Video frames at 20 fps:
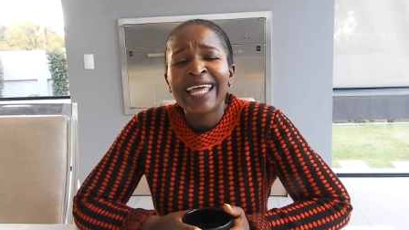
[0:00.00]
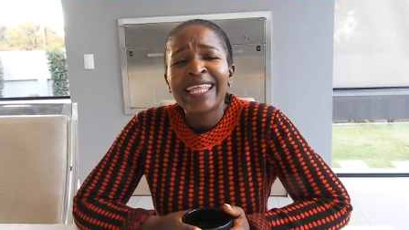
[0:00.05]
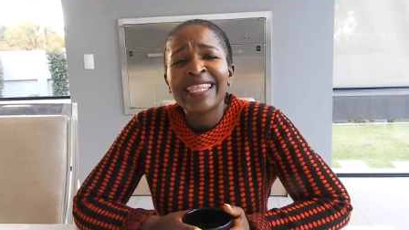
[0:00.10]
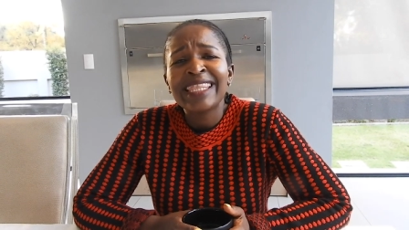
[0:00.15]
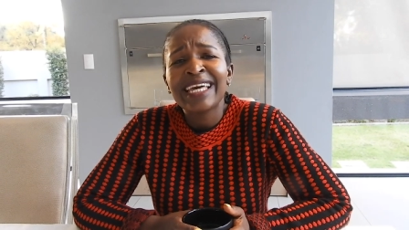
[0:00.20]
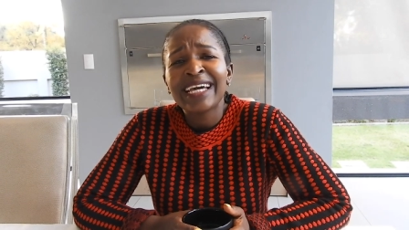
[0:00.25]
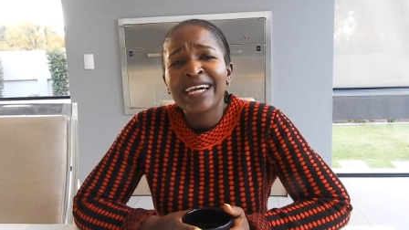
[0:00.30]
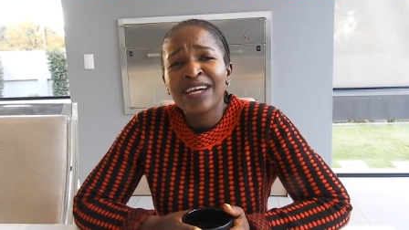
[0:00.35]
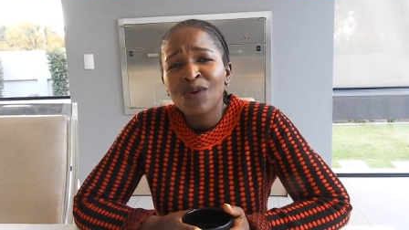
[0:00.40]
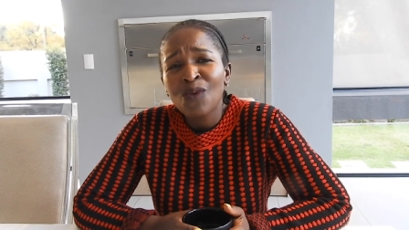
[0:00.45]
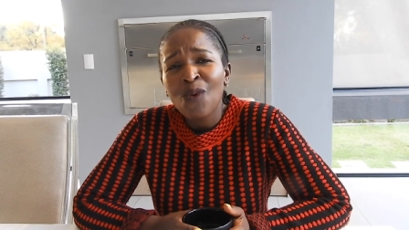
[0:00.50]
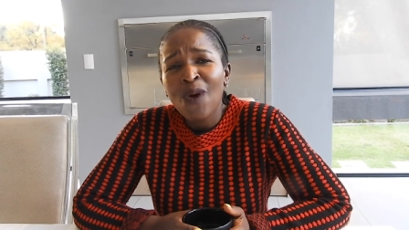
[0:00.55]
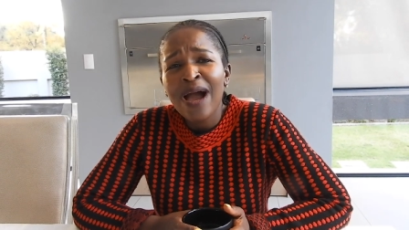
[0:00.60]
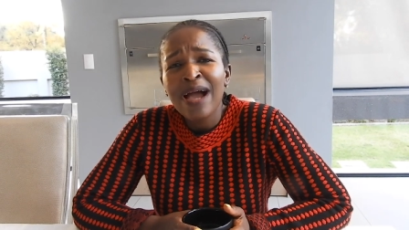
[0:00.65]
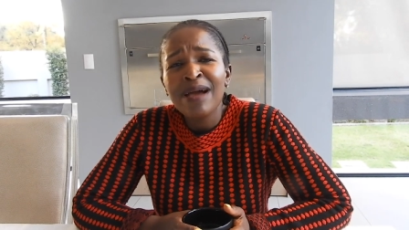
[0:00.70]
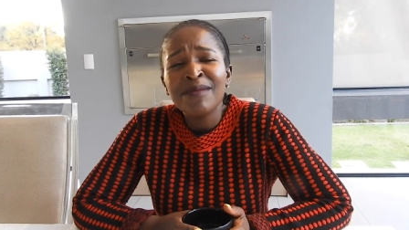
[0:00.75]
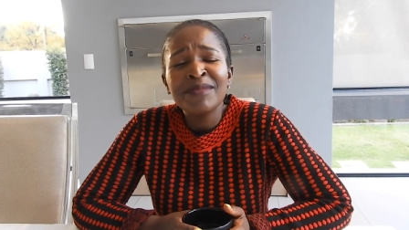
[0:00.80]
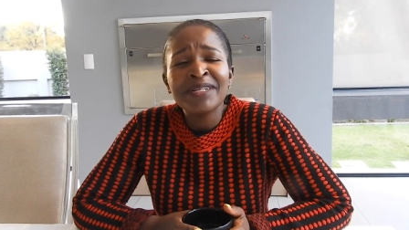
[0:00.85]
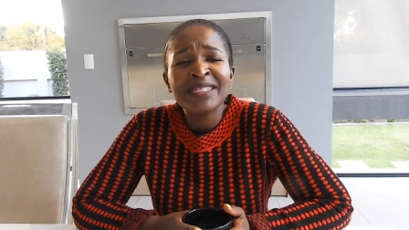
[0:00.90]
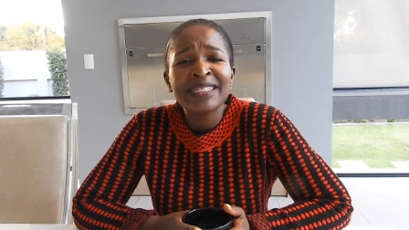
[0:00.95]
and the
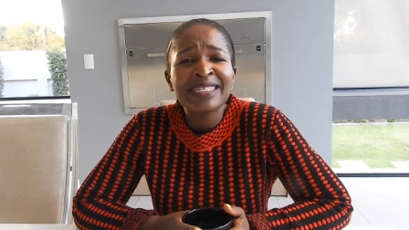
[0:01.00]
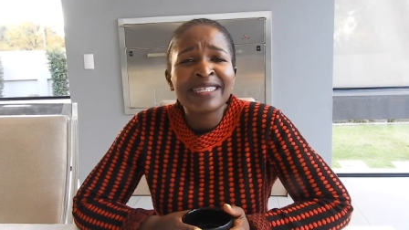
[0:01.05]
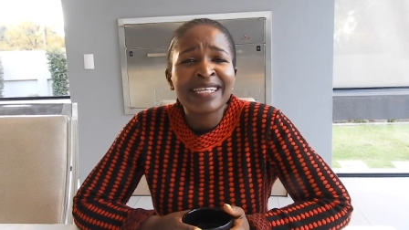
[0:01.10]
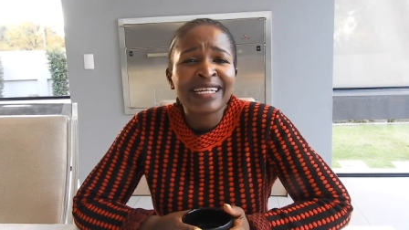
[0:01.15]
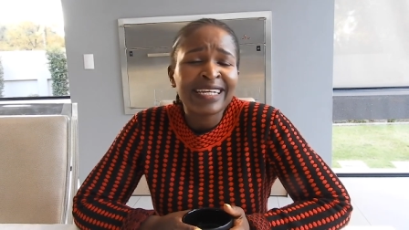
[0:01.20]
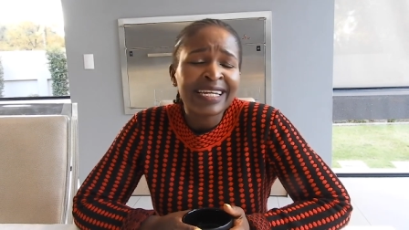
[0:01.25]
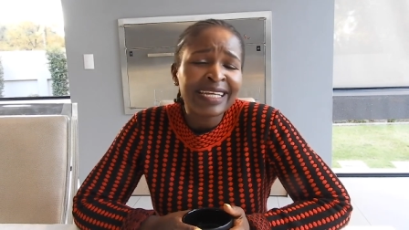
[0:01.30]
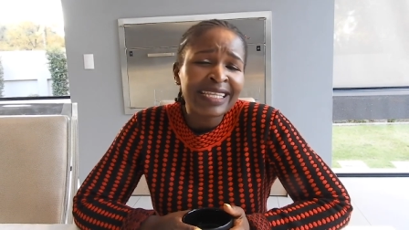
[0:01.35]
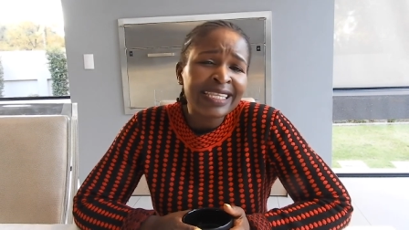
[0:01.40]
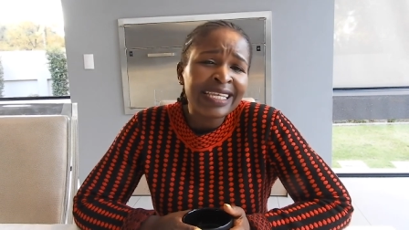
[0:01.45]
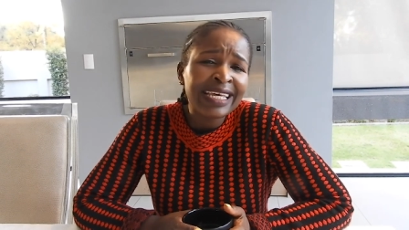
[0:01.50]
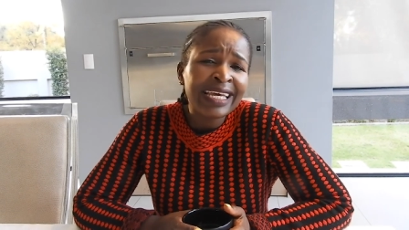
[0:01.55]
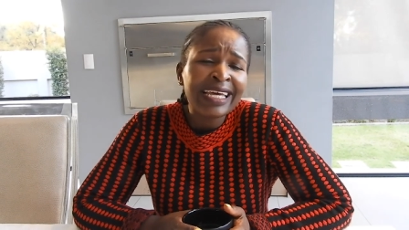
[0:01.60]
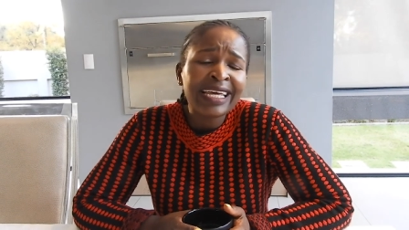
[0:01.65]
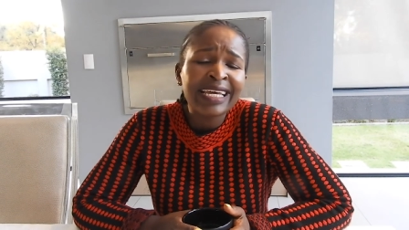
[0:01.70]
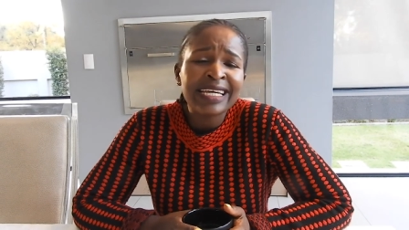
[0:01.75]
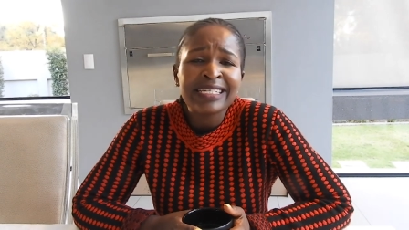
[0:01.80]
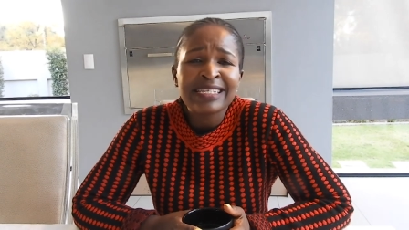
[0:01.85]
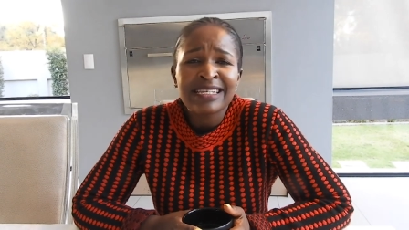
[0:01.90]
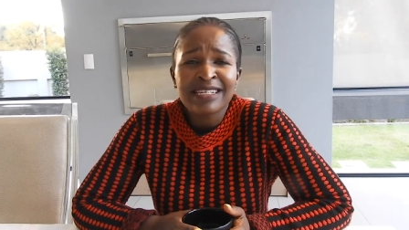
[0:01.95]
requirements that are
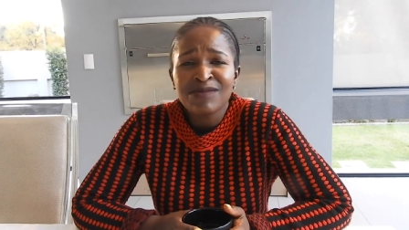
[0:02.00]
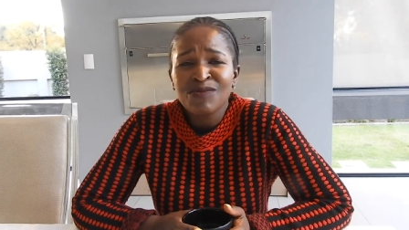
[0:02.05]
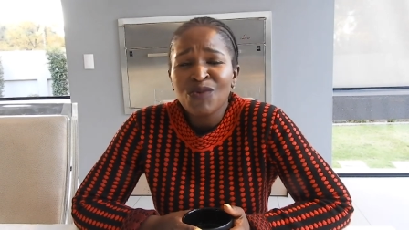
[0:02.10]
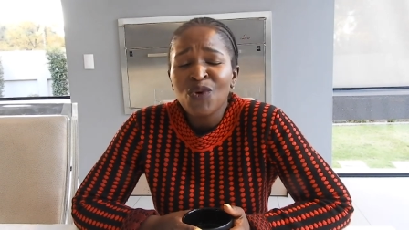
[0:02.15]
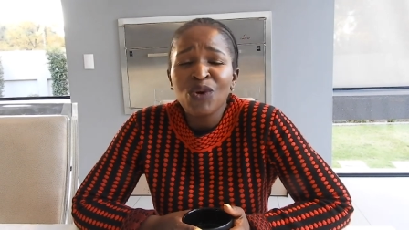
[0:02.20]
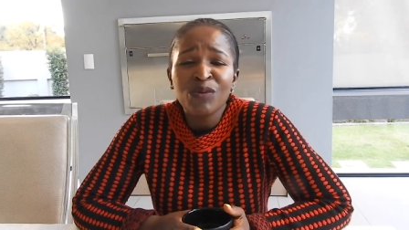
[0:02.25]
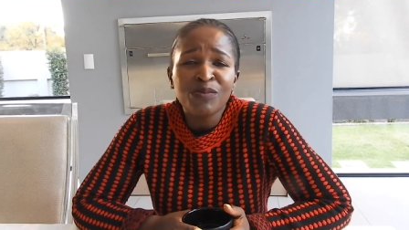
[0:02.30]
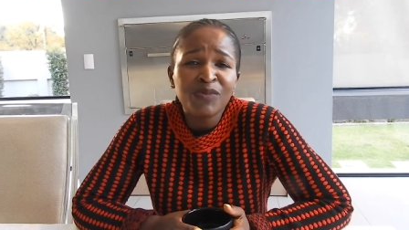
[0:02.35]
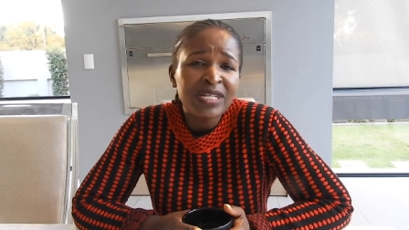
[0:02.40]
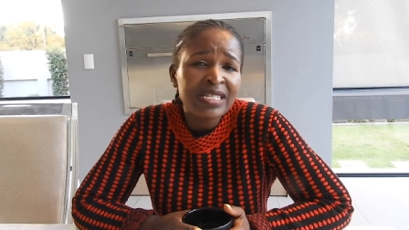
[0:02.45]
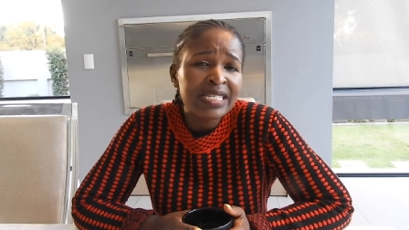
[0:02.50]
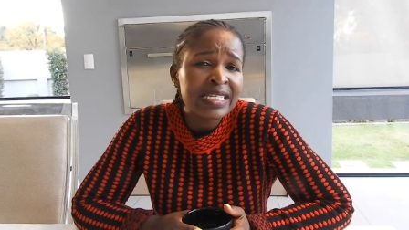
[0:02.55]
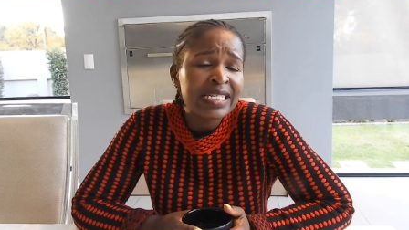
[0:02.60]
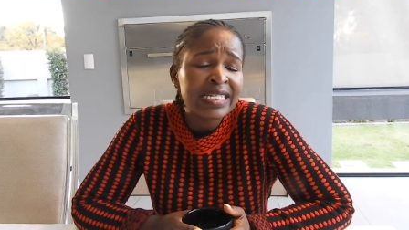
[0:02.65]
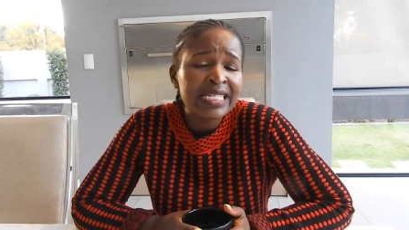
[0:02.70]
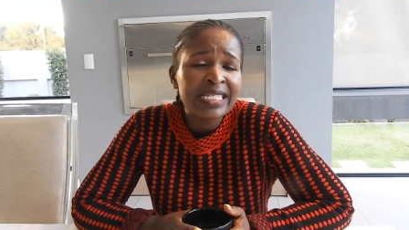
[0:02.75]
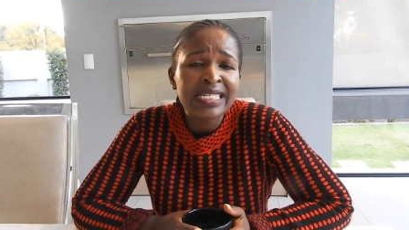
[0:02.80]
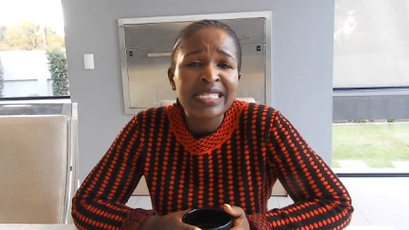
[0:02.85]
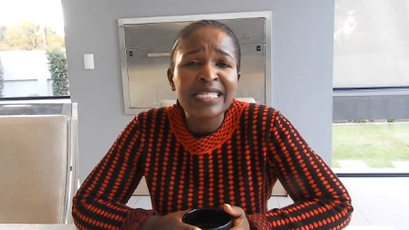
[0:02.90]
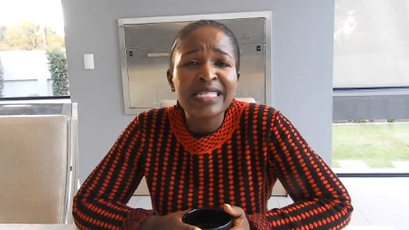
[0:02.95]
there as a small
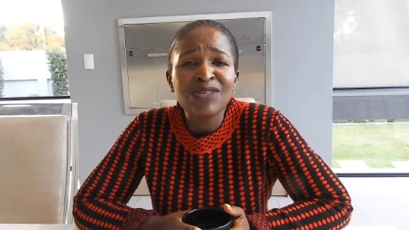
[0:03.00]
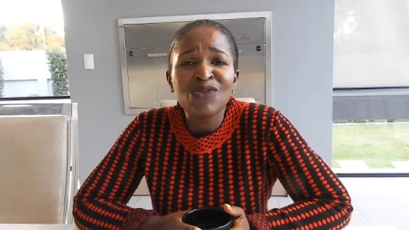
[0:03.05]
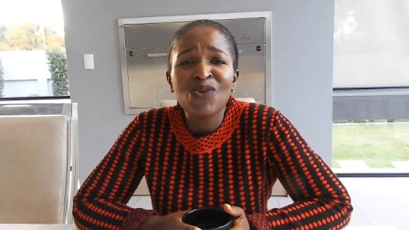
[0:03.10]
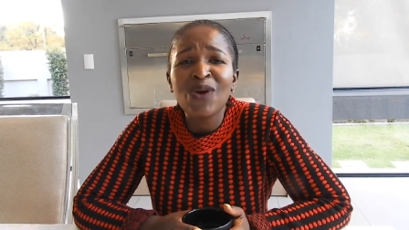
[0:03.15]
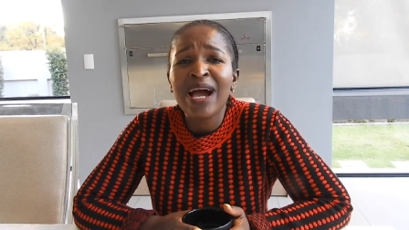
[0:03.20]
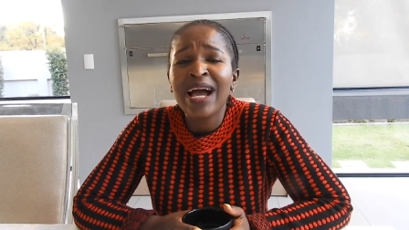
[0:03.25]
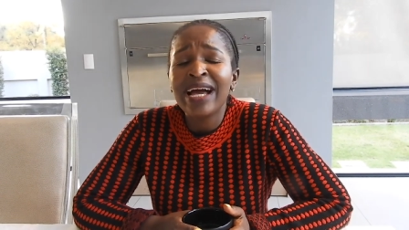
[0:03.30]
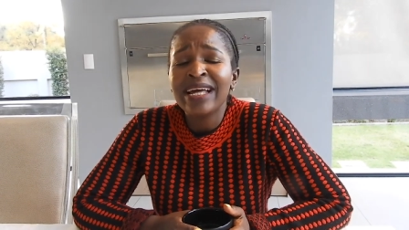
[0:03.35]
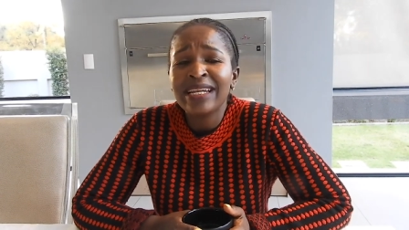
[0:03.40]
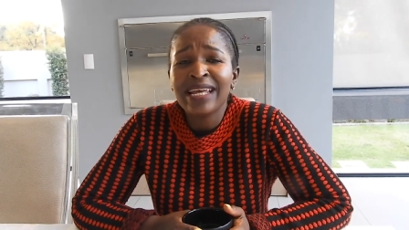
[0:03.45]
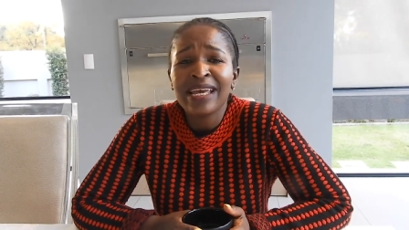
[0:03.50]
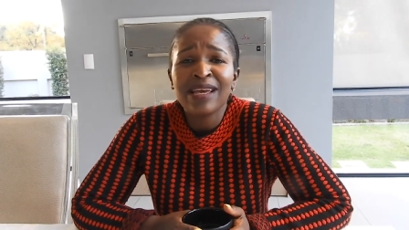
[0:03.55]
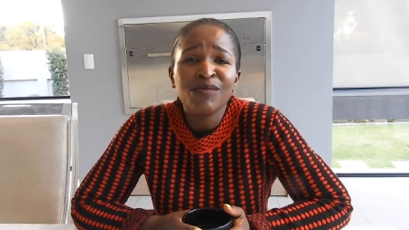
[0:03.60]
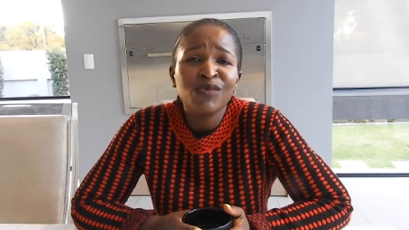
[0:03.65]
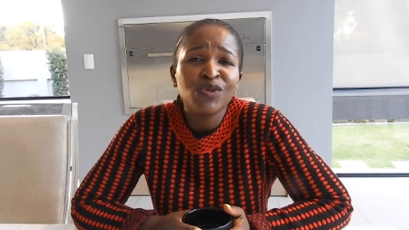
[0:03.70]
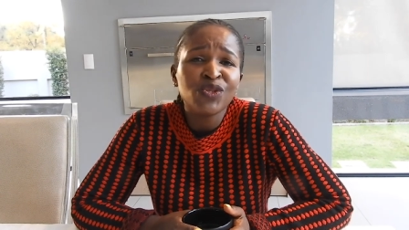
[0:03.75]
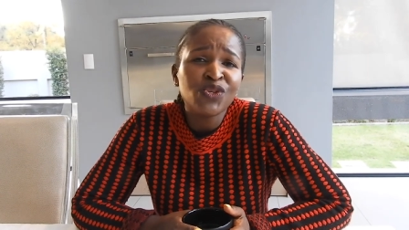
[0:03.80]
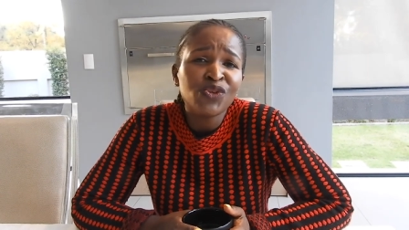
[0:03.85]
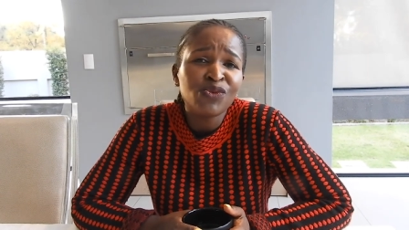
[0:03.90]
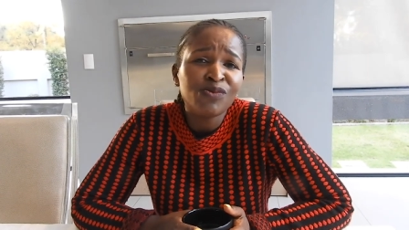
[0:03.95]
business, you are
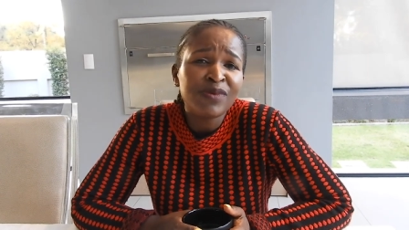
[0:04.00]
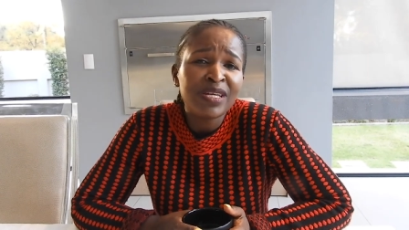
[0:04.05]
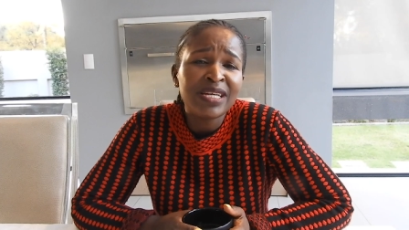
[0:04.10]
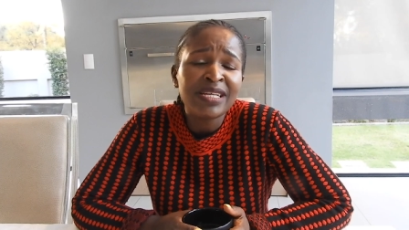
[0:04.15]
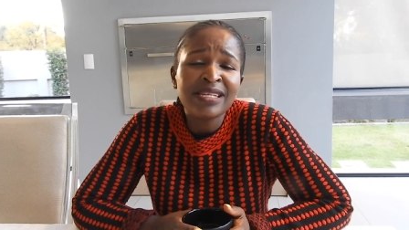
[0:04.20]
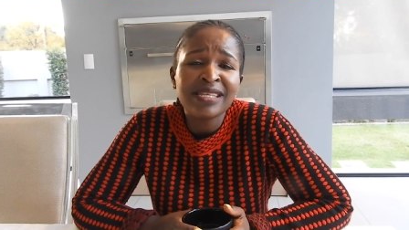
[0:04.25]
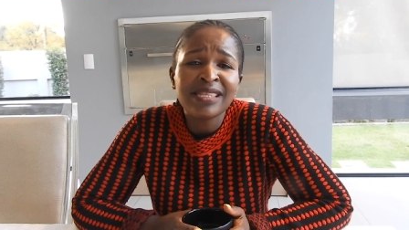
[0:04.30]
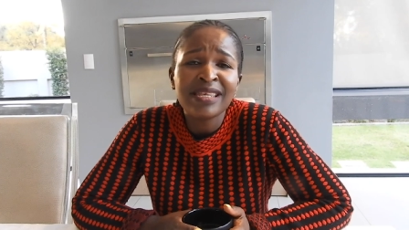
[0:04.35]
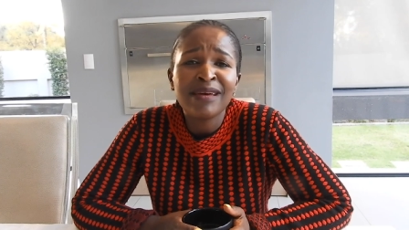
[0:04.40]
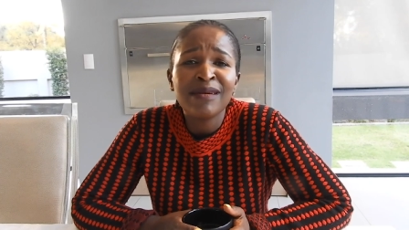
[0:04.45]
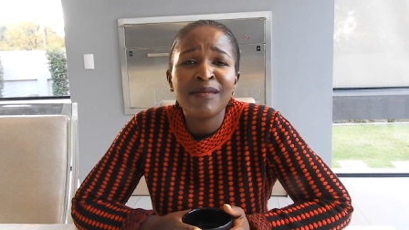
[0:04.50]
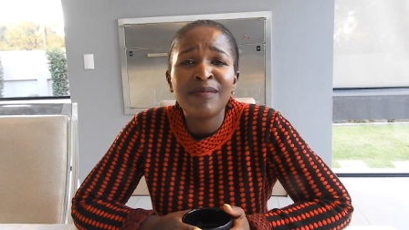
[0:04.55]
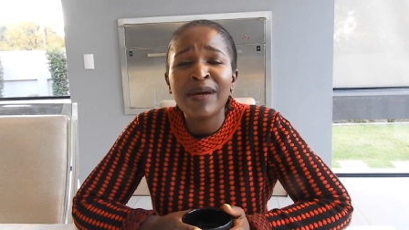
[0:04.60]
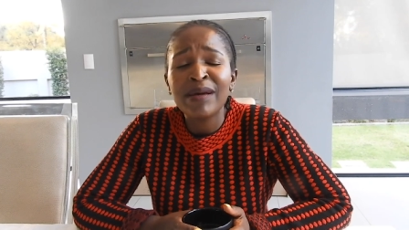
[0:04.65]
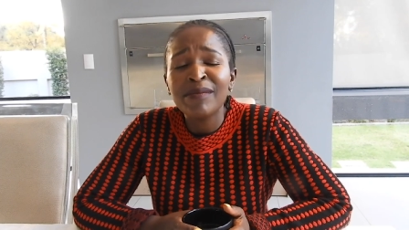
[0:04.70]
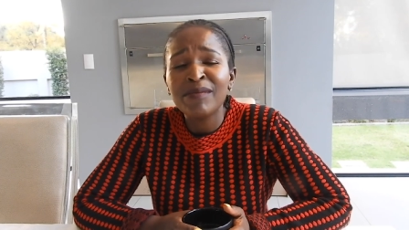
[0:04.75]
unable to meet them.